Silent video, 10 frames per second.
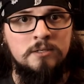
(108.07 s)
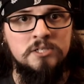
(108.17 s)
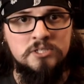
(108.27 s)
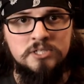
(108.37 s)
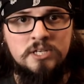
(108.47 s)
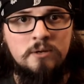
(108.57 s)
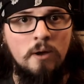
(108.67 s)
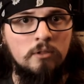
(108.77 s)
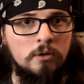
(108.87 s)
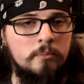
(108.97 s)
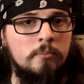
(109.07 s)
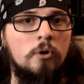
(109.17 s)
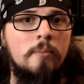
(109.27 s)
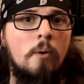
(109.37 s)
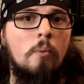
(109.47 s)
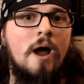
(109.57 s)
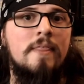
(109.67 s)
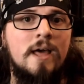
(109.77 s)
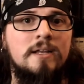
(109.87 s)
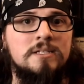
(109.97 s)
To see a little bit more about why
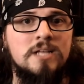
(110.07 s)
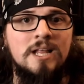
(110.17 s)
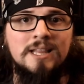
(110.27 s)
that is,